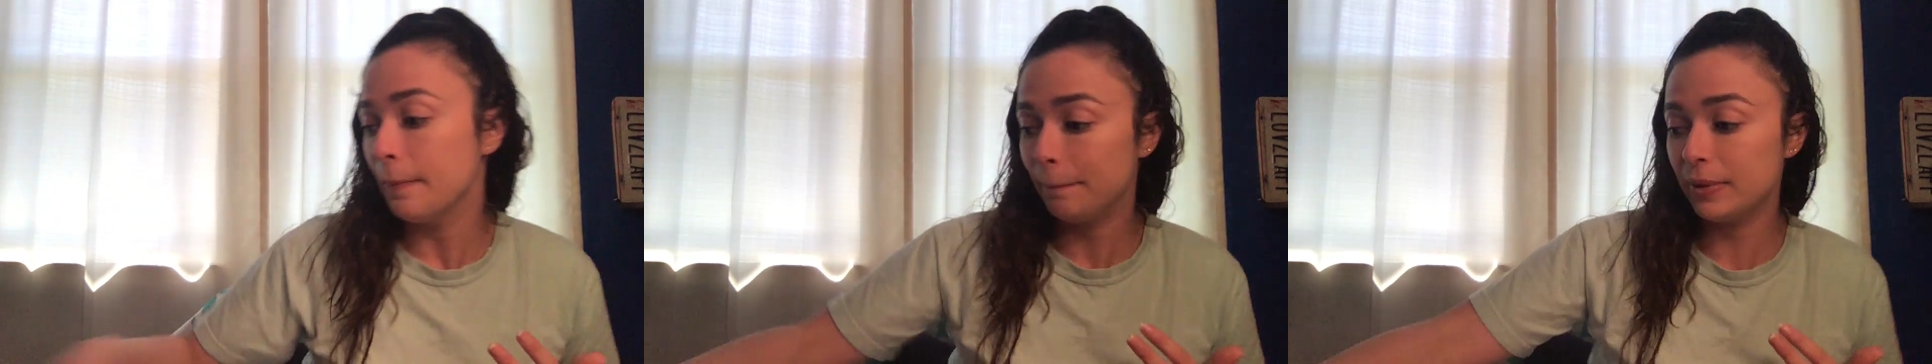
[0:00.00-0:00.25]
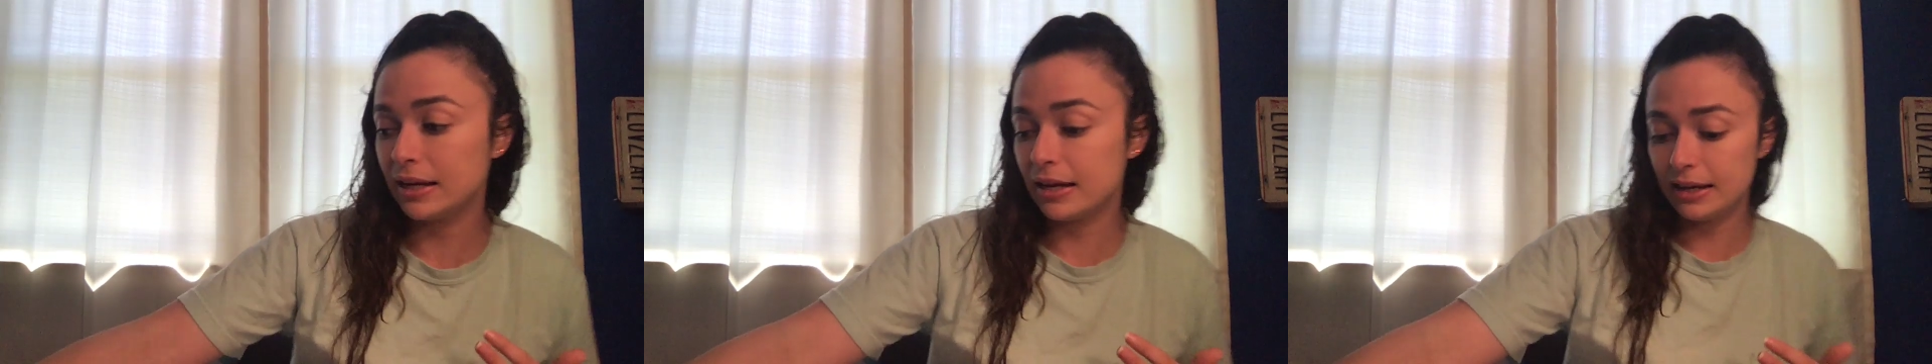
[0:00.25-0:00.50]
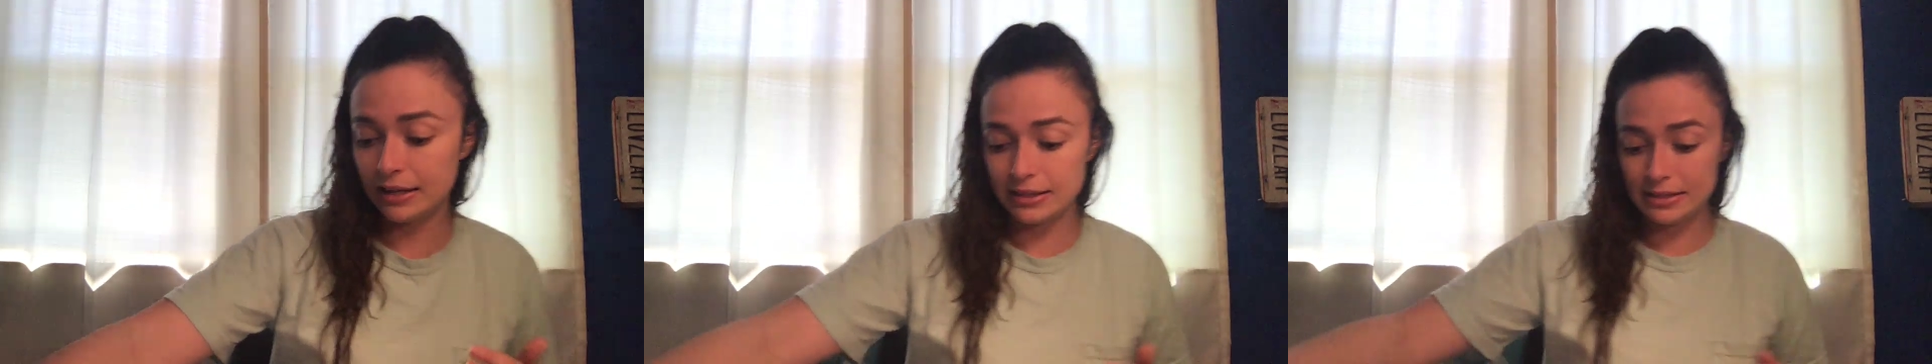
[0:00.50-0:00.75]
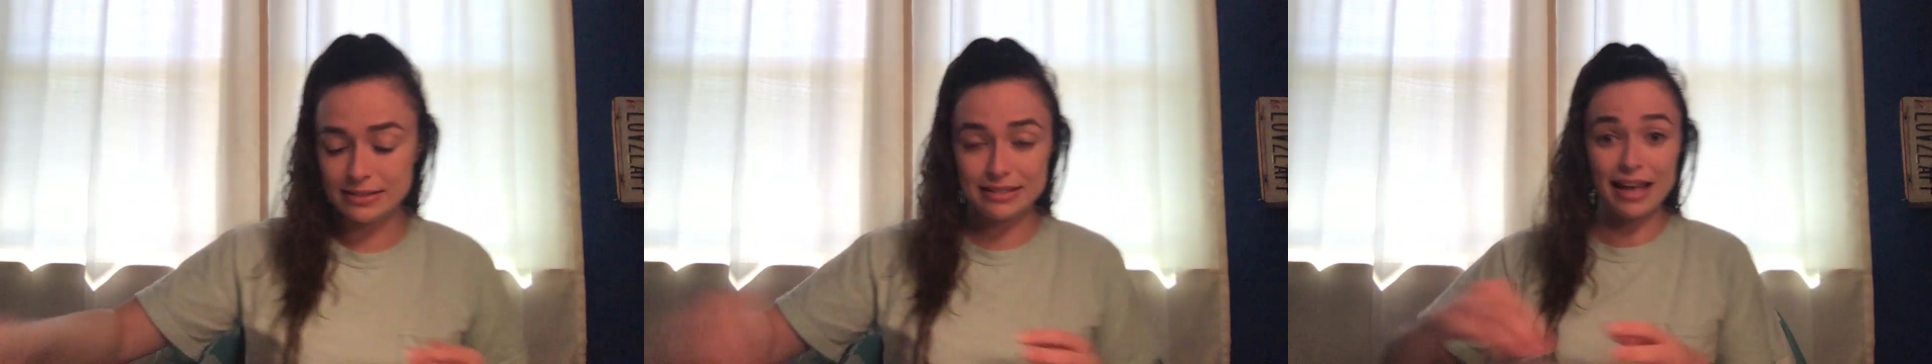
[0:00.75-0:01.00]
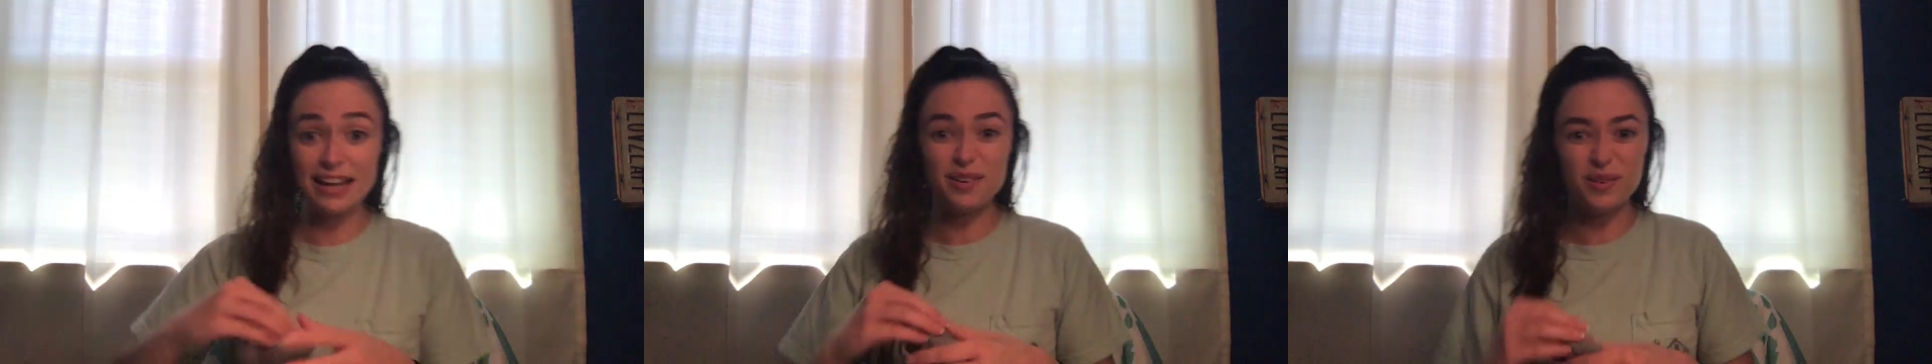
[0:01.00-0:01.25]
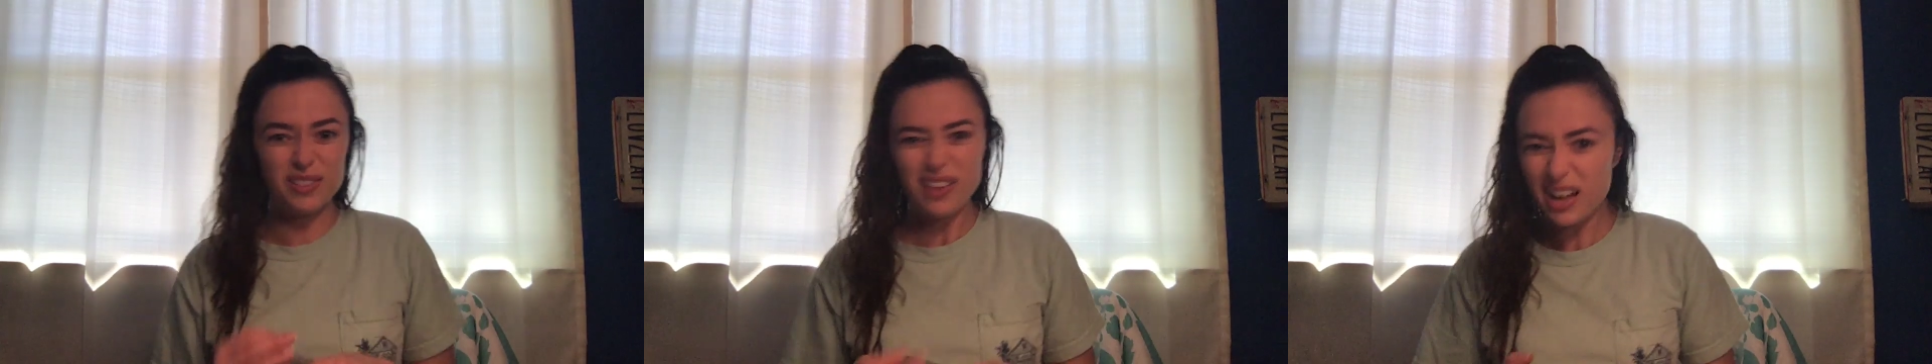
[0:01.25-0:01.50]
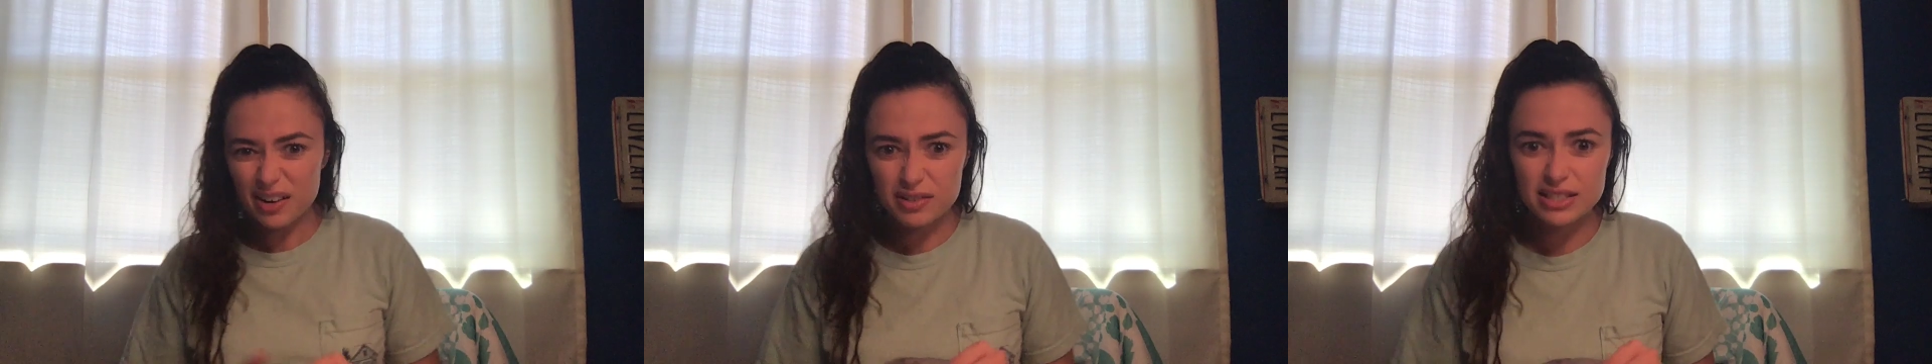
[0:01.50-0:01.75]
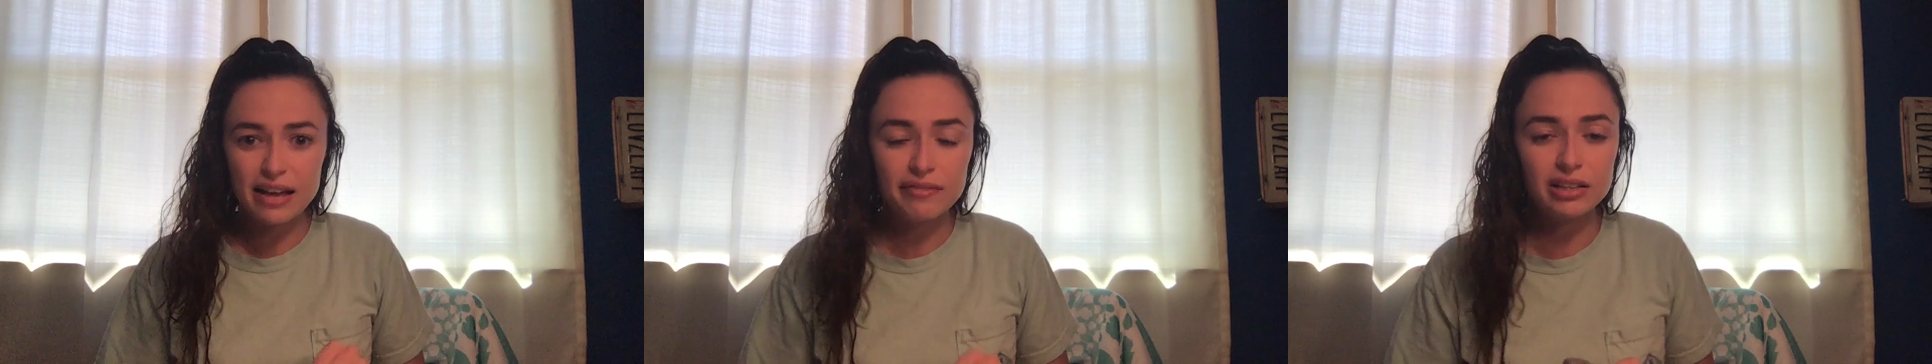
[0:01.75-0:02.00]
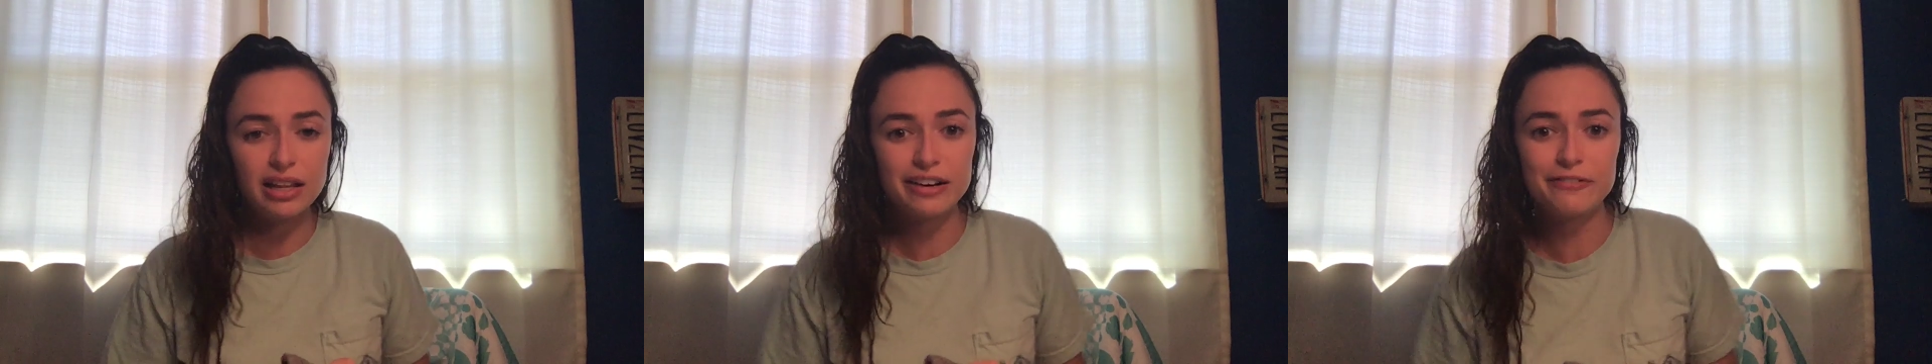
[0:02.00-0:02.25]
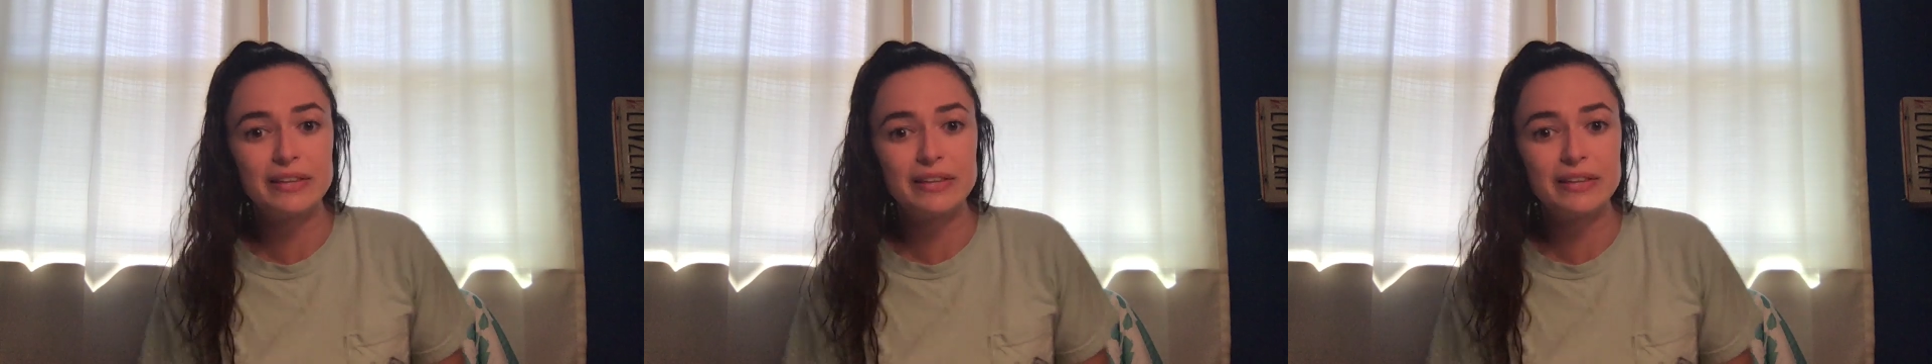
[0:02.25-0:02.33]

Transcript: because I know a lot of us have a lot of